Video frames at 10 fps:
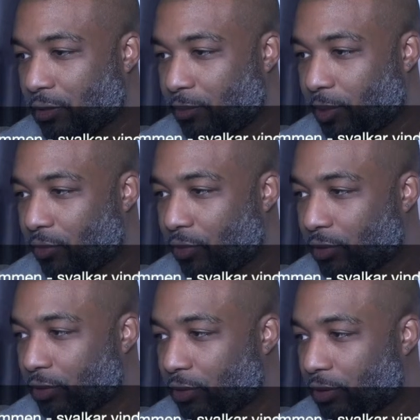Somebody
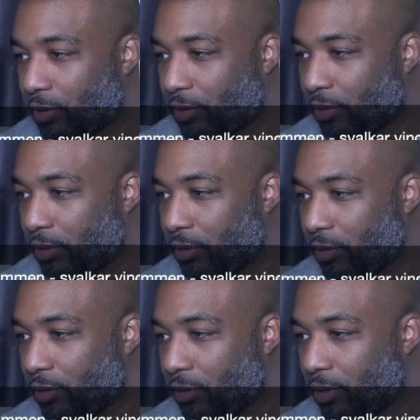wrote,
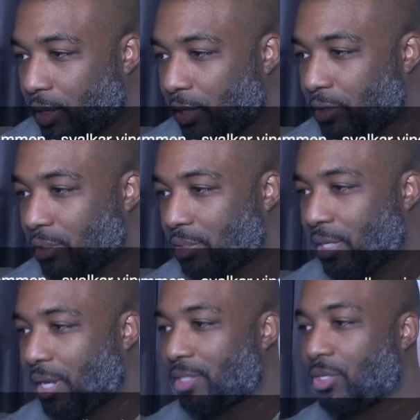hate to
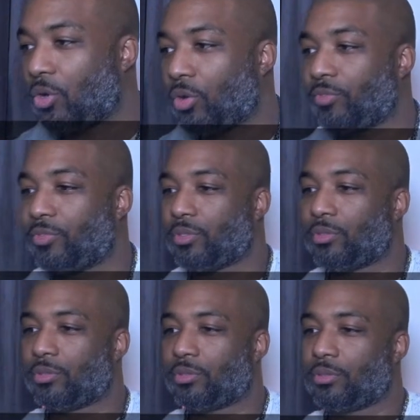say, told
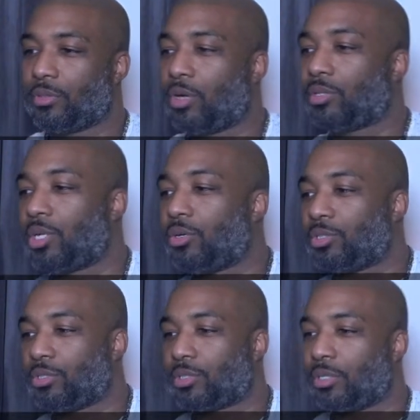you
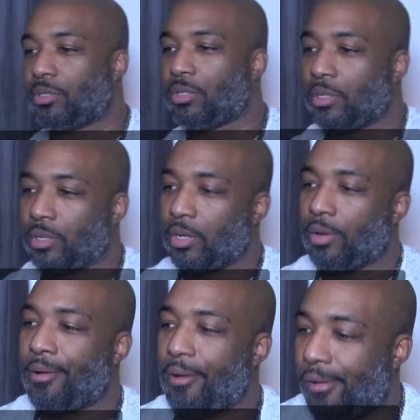so.
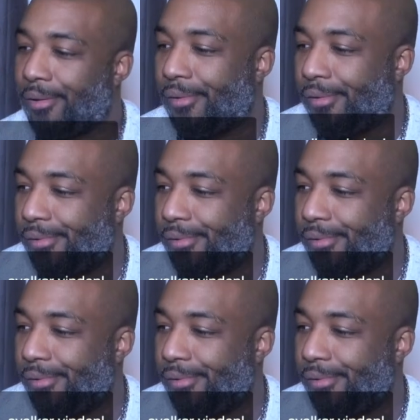Huh.